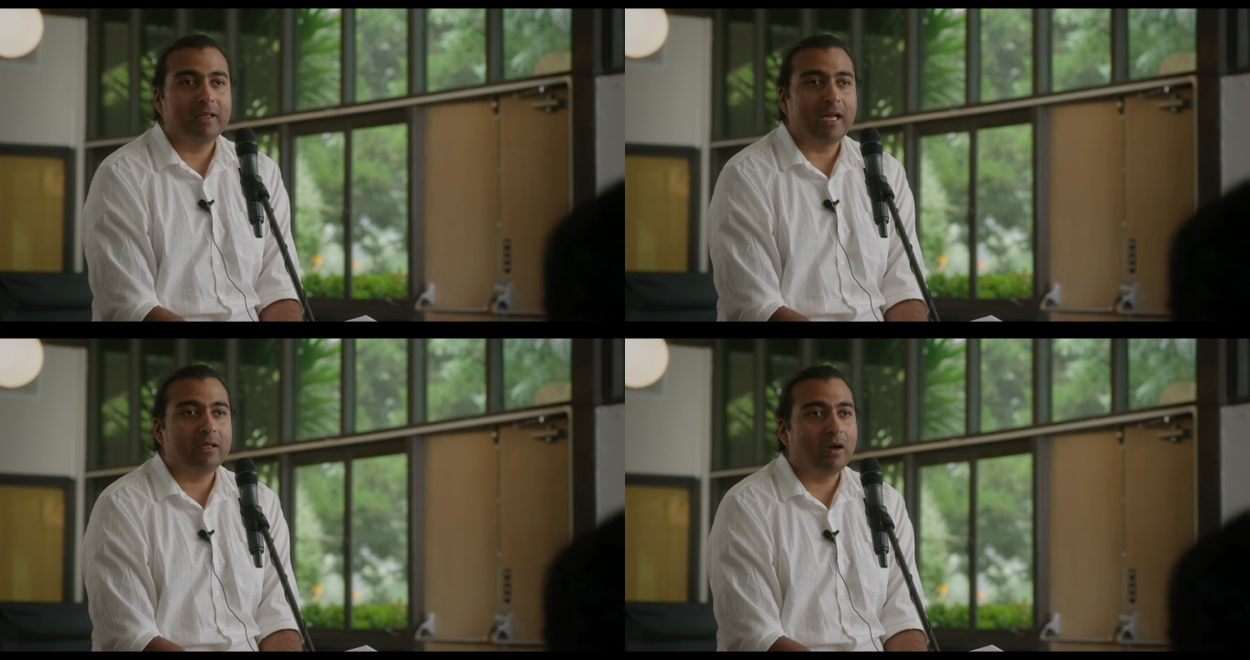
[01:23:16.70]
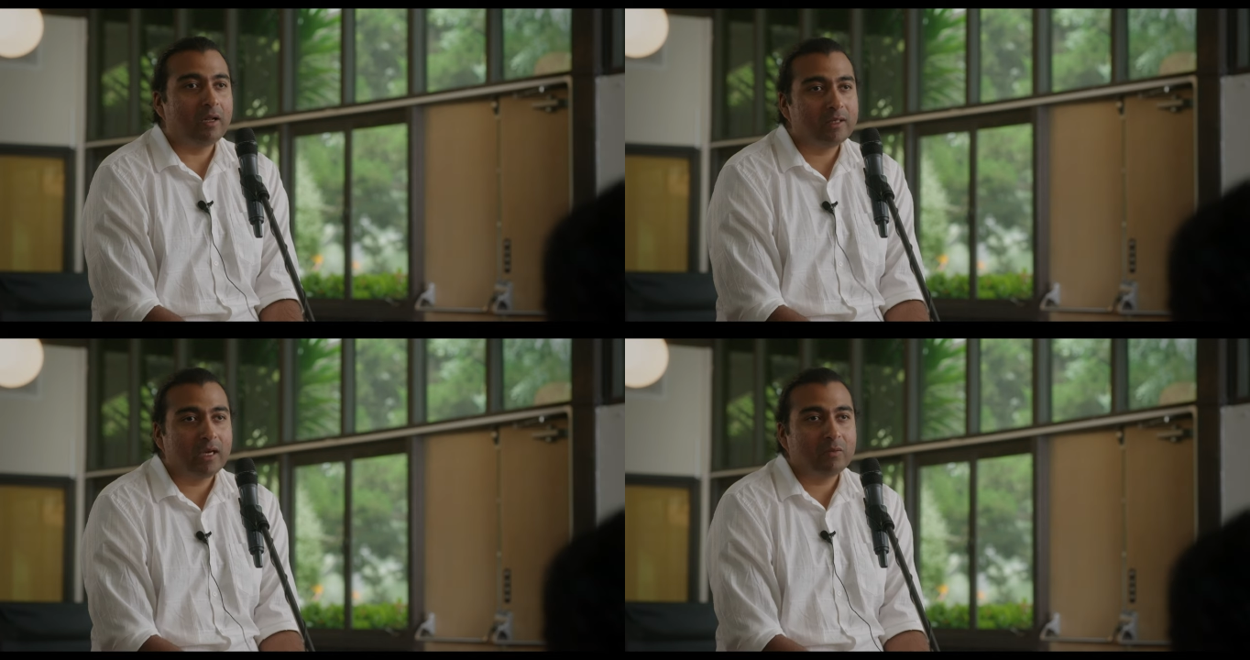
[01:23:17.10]
That
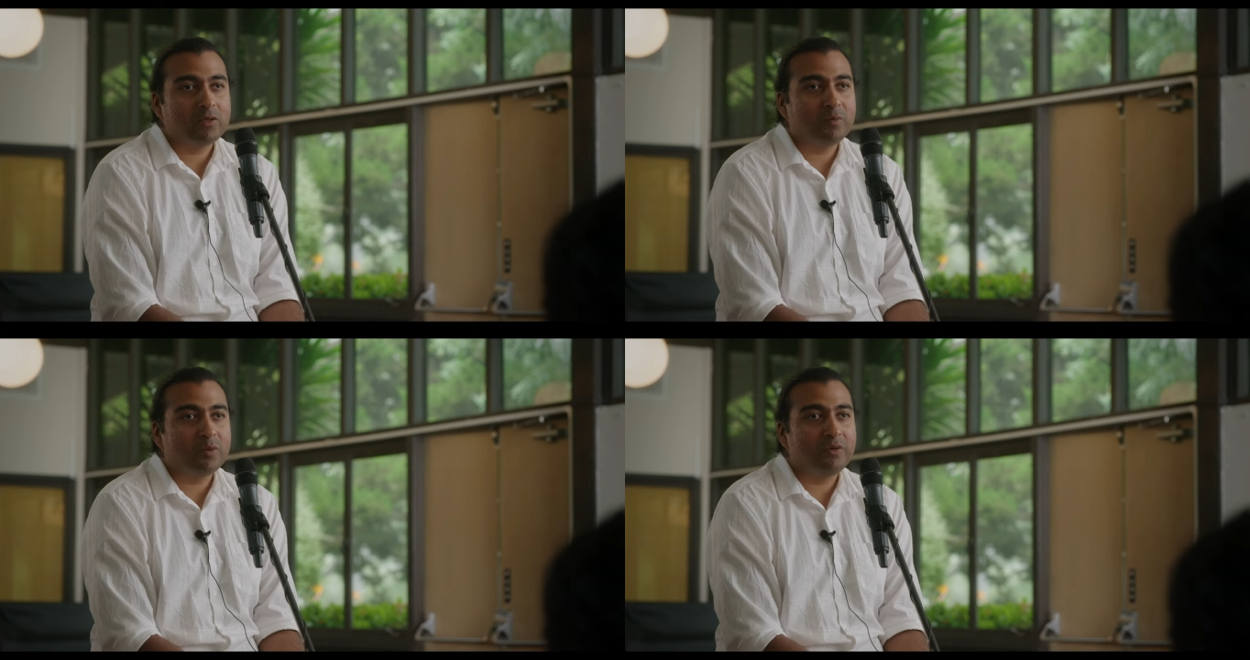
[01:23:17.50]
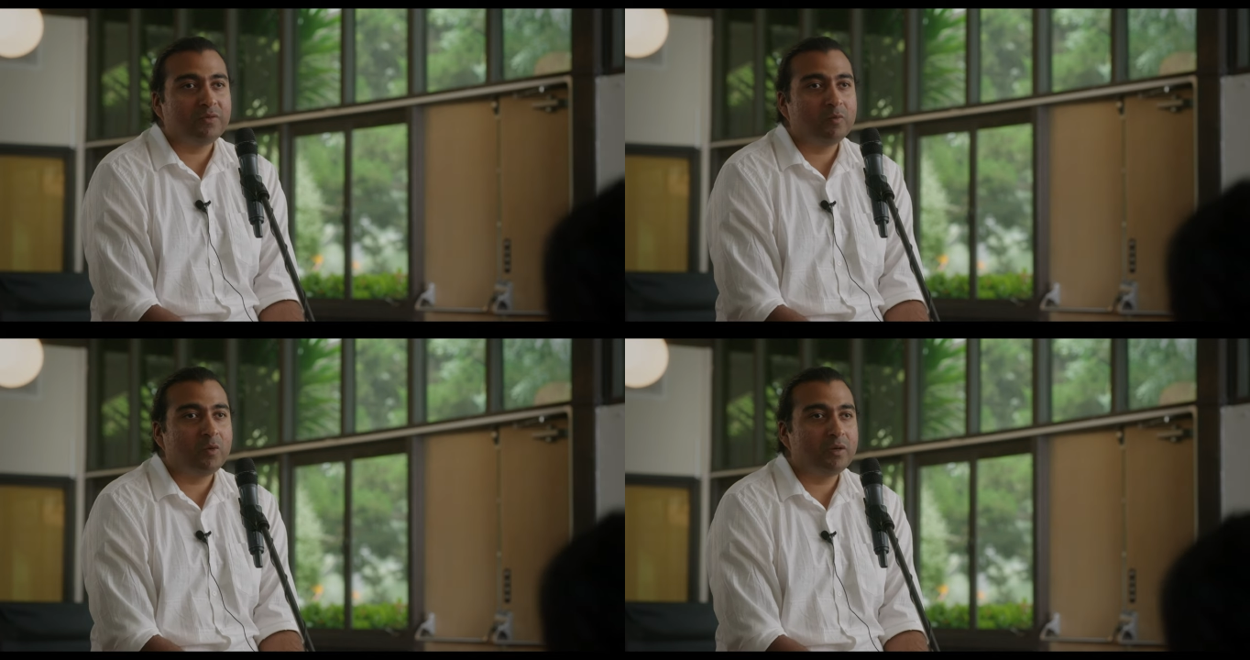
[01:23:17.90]
contact was born
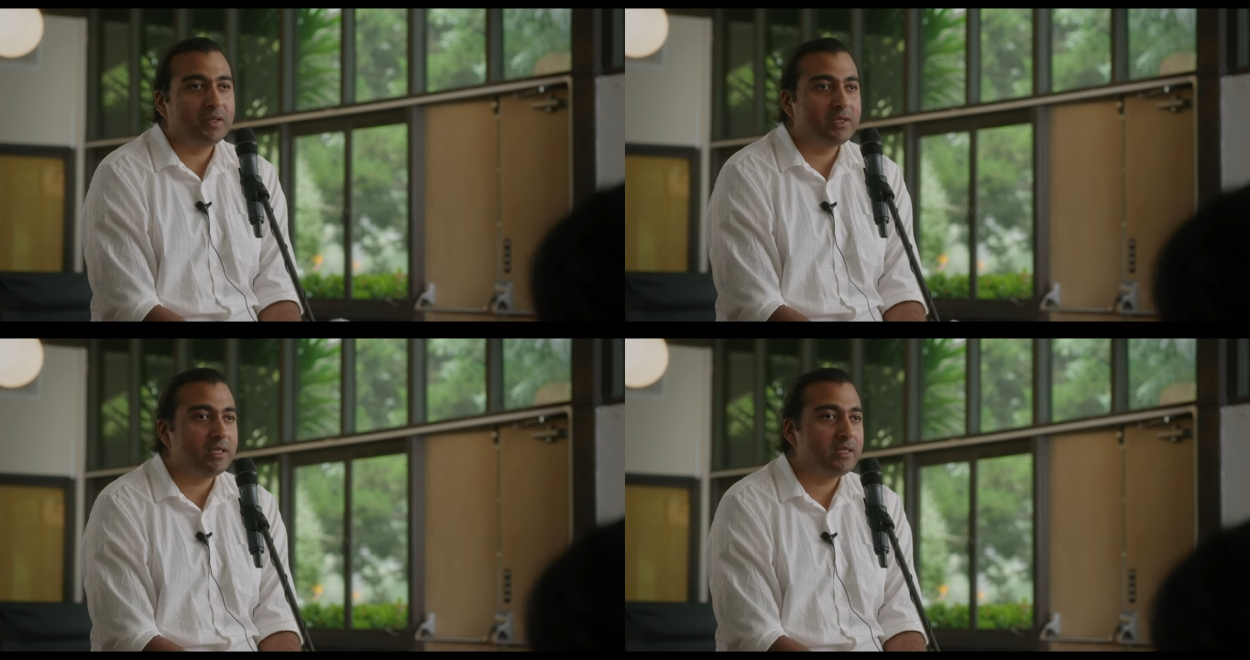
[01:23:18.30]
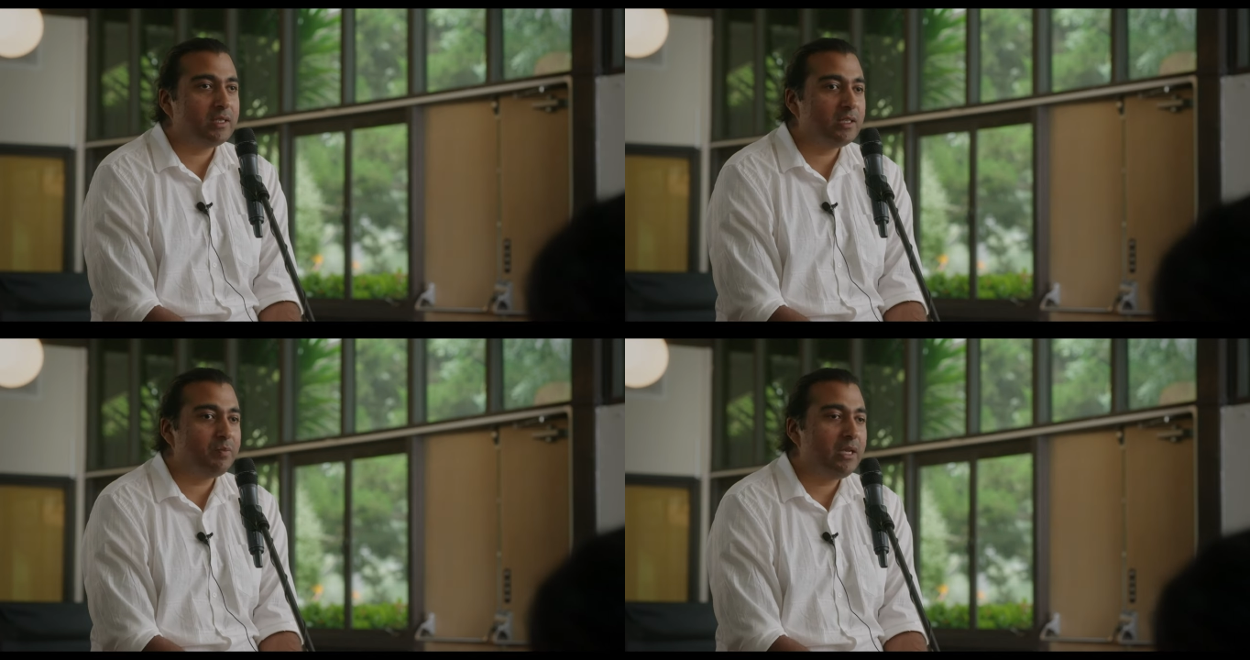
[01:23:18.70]
from one of the six
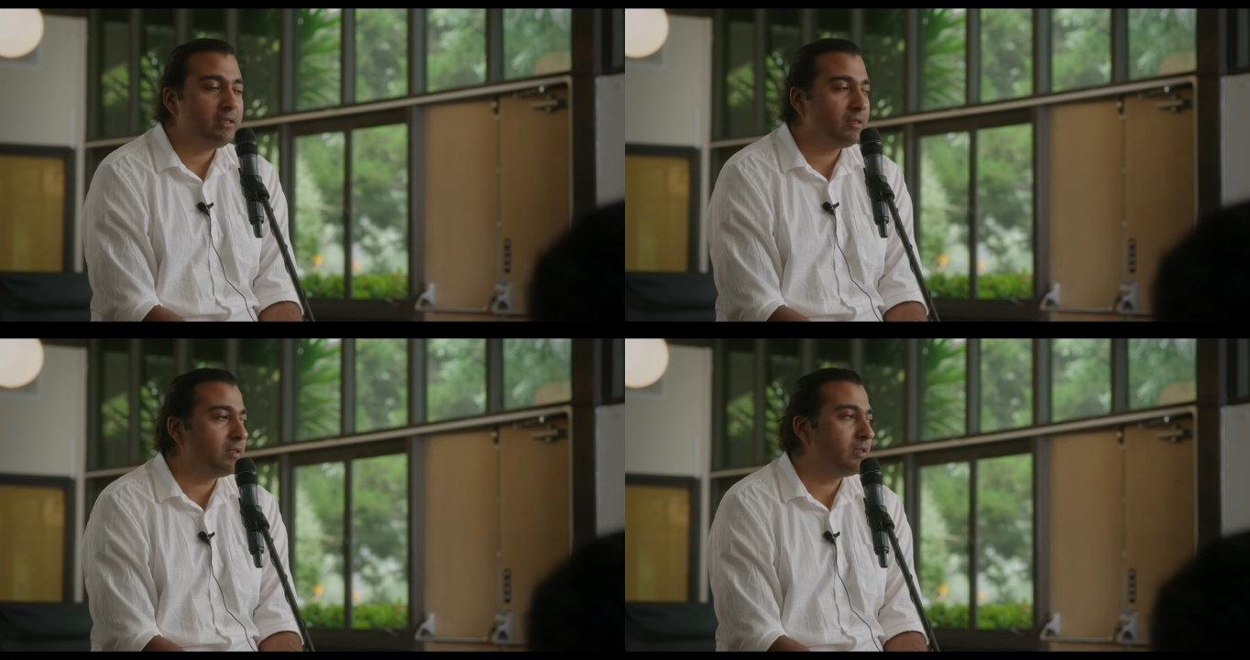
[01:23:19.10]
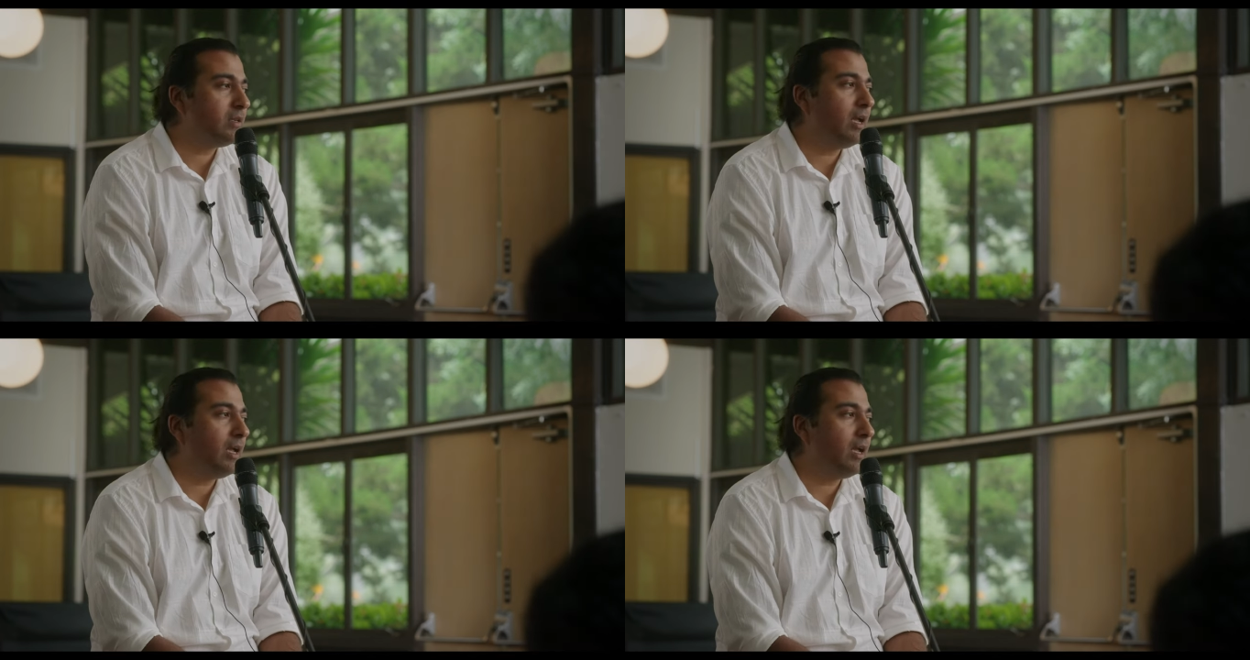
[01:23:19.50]
sense bases,